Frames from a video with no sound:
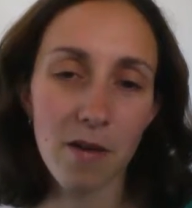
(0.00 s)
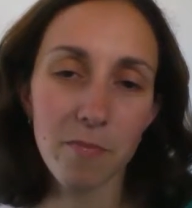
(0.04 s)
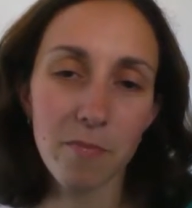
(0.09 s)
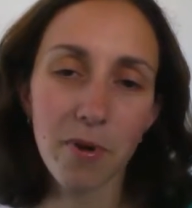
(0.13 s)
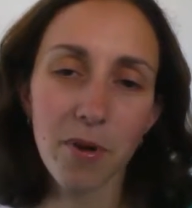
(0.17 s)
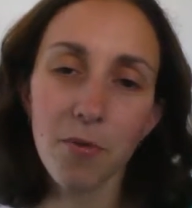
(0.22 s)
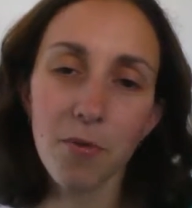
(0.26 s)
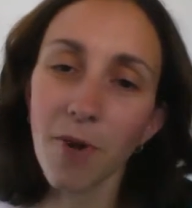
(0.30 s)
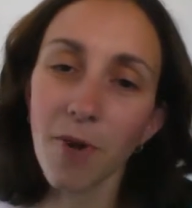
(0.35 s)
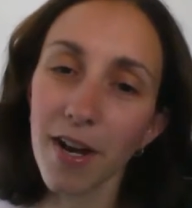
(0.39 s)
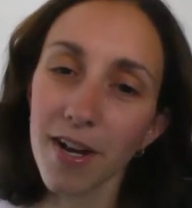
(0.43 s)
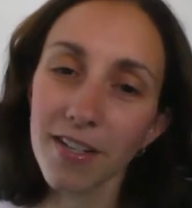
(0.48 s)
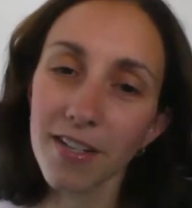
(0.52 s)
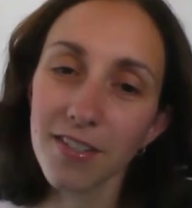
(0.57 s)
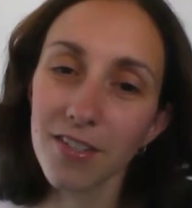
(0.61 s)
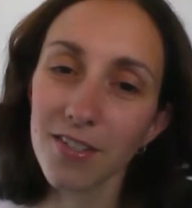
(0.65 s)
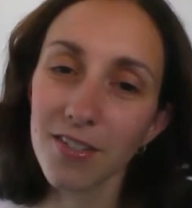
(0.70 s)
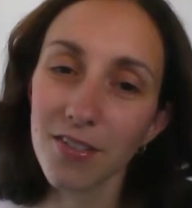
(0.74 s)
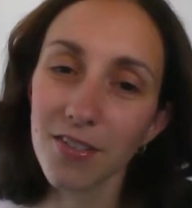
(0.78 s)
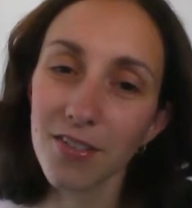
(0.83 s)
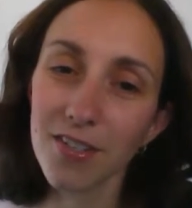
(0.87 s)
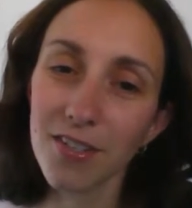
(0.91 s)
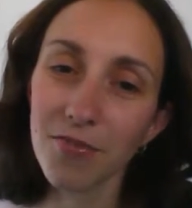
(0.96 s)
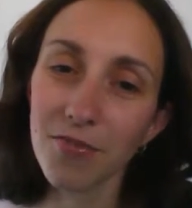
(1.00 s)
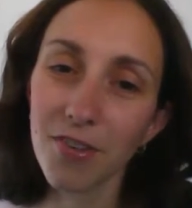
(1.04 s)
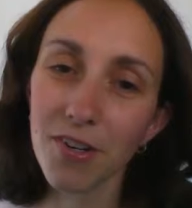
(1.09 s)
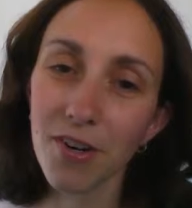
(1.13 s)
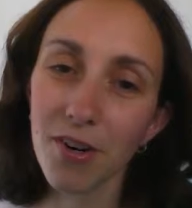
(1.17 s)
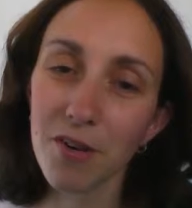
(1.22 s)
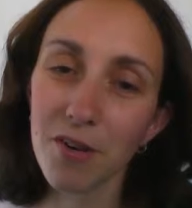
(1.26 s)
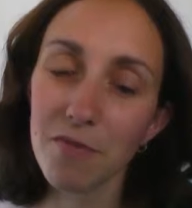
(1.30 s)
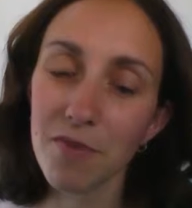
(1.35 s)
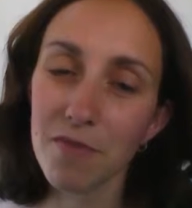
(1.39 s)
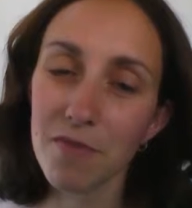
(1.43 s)
But why is it so
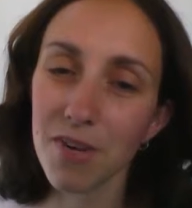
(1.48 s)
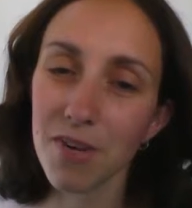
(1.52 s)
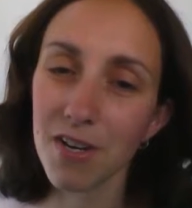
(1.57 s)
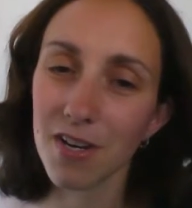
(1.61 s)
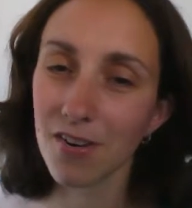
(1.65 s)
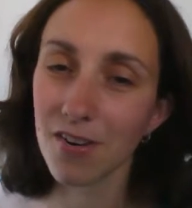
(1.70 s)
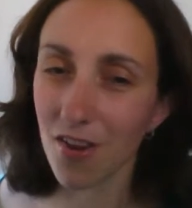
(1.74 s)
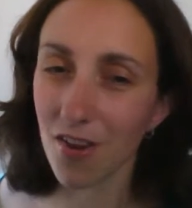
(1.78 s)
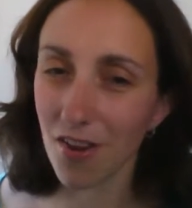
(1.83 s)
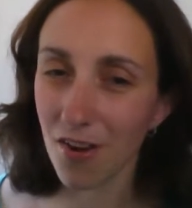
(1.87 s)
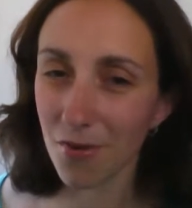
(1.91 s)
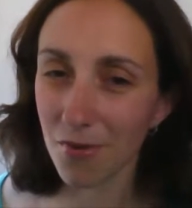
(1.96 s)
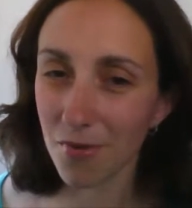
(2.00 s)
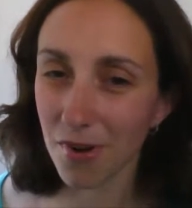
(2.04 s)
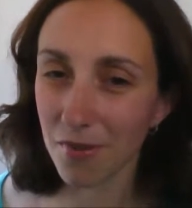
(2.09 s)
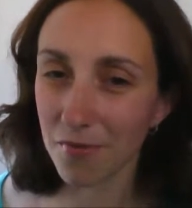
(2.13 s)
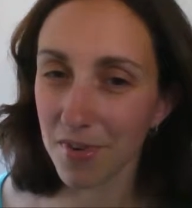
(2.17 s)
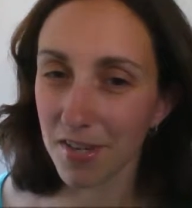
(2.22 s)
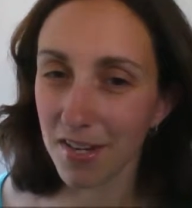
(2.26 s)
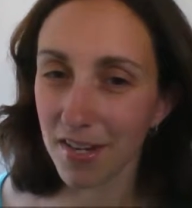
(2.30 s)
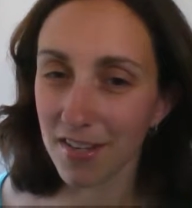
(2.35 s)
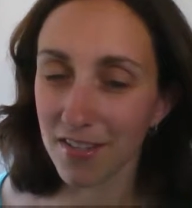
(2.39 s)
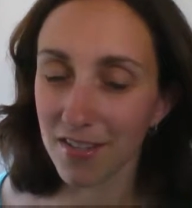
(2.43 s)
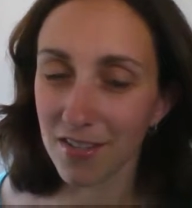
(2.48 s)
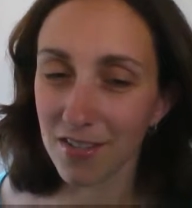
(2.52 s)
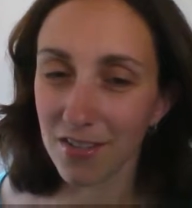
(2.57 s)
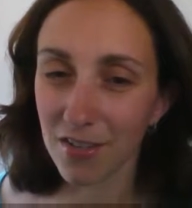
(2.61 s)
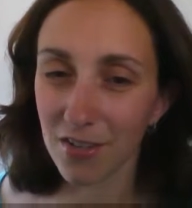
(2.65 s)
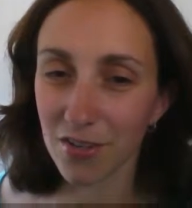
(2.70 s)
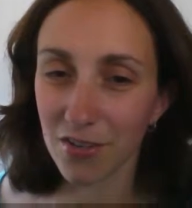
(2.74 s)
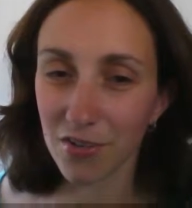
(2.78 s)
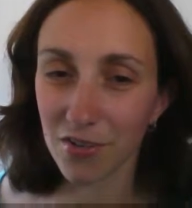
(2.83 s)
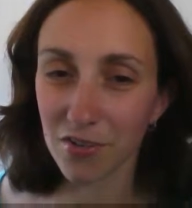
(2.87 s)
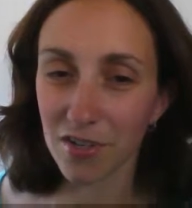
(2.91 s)
difficult when we know what we need to
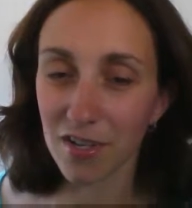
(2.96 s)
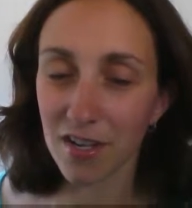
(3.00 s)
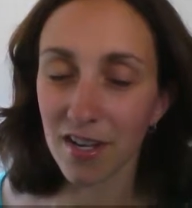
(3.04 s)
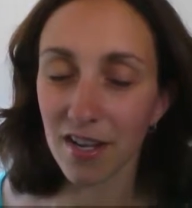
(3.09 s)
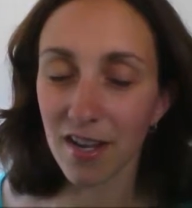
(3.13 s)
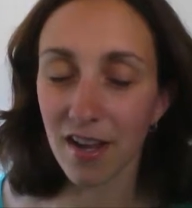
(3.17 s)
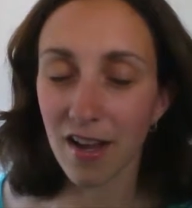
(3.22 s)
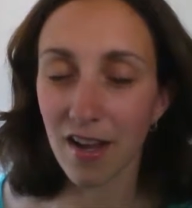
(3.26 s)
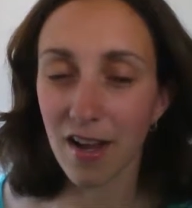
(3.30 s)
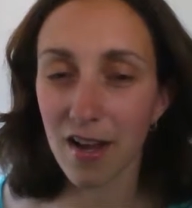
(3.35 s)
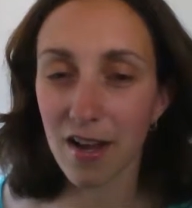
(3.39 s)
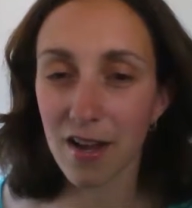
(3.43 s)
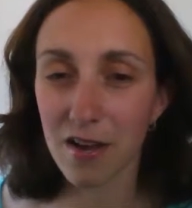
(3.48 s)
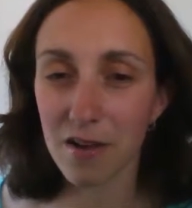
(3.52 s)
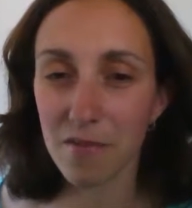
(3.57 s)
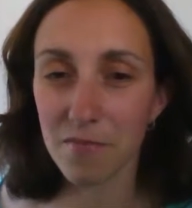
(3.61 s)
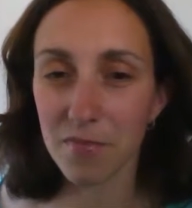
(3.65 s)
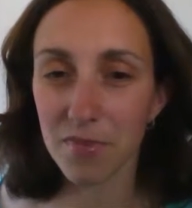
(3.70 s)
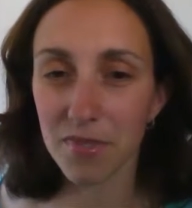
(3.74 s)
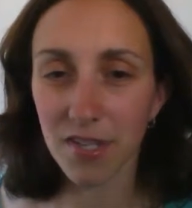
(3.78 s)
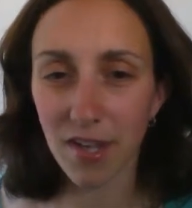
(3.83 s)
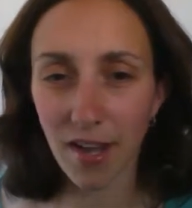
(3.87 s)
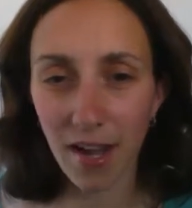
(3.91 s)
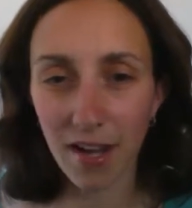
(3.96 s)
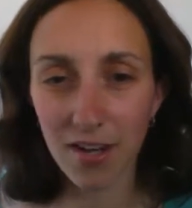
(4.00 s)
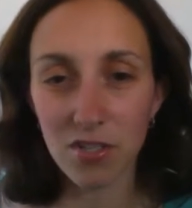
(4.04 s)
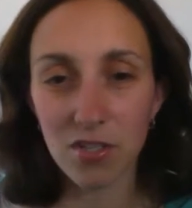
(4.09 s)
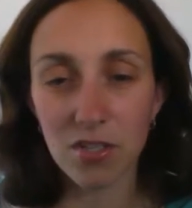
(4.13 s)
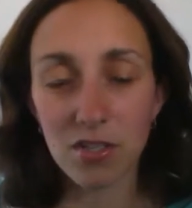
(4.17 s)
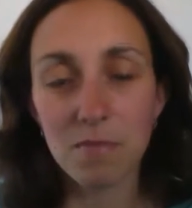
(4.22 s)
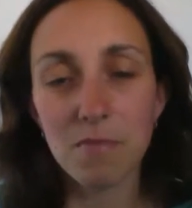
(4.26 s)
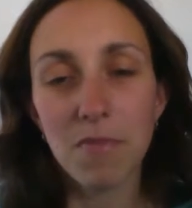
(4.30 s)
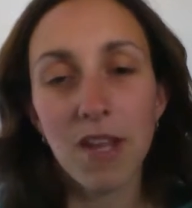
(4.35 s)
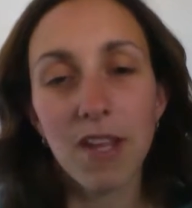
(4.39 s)
do to
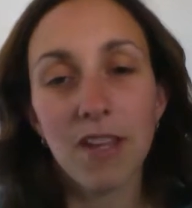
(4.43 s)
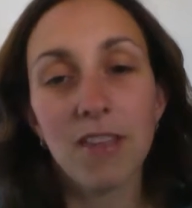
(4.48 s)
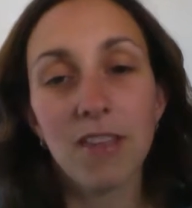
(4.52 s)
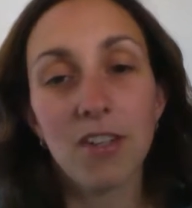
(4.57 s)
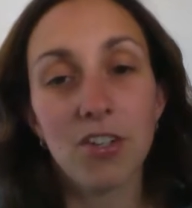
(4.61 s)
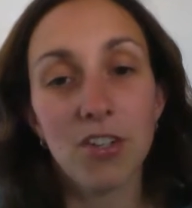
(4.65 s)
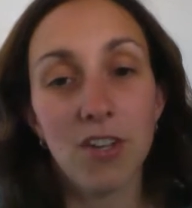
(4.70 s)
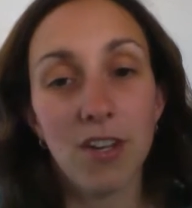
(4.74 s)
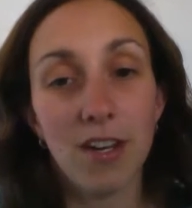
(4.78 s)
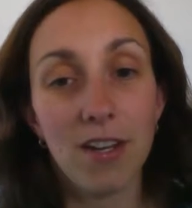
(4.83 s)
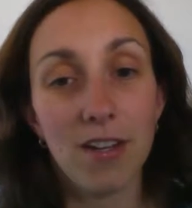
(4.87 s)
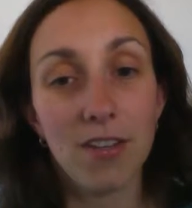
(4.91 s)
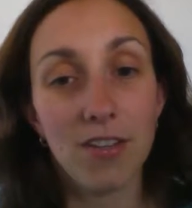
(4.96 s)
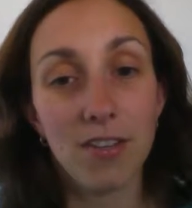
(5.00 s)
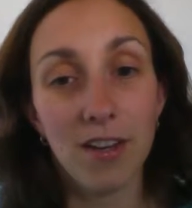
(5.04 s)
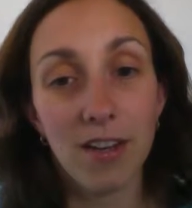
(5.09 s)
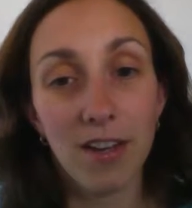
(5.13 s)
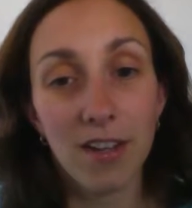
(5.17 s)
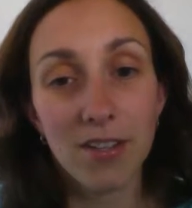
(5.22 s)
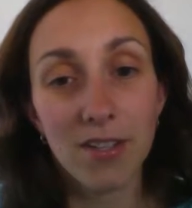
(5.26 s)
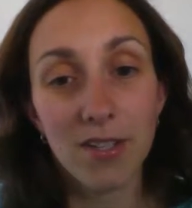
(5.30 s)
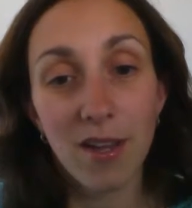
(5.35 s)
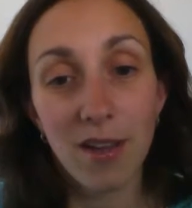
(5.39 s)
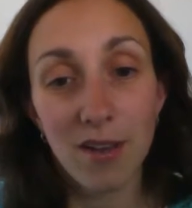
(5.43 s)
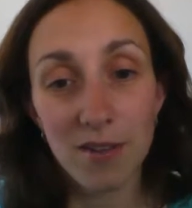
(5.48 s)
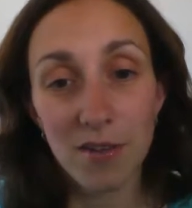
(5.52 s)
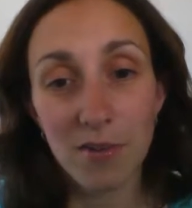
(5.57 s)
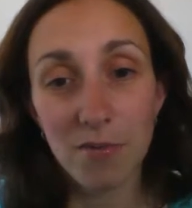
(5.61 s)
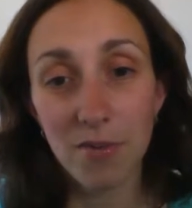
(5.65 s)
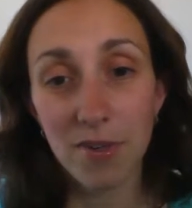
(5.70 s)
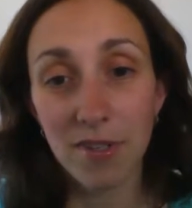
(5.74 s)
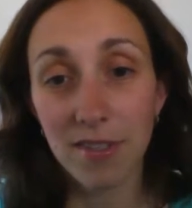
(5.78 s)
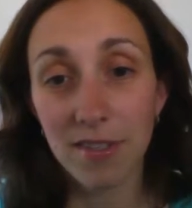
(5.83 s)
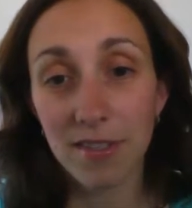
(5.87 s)
actually make the change? And I'll tell
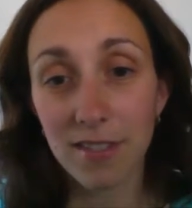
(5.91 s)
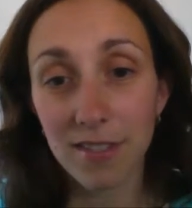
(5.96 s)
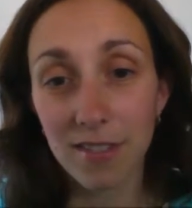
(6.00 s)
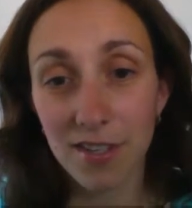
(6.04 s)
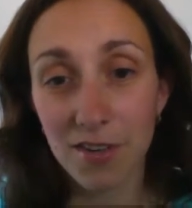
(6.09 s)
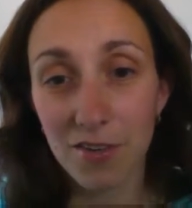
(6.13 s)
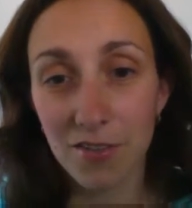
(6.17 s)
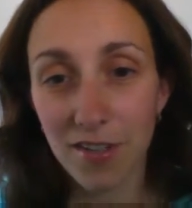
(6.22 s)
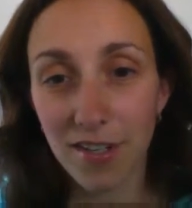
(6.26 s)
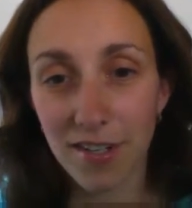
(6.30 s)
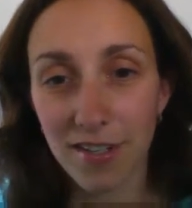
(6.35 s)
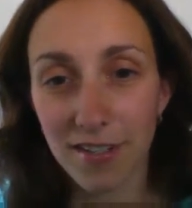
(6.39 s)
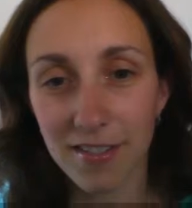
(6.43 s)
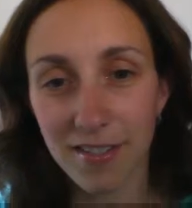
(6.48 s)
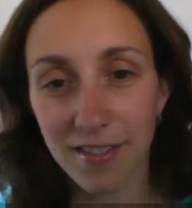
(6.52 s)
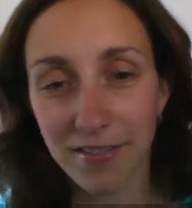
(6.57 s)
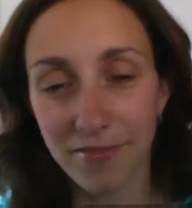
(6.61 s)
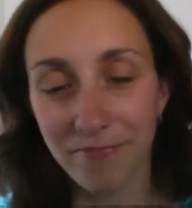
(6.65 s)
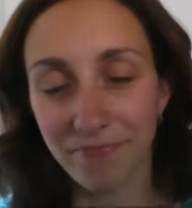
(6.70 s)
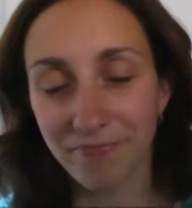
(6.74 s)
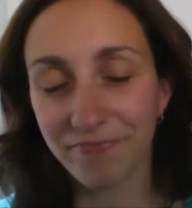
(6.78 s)
you what the secret is.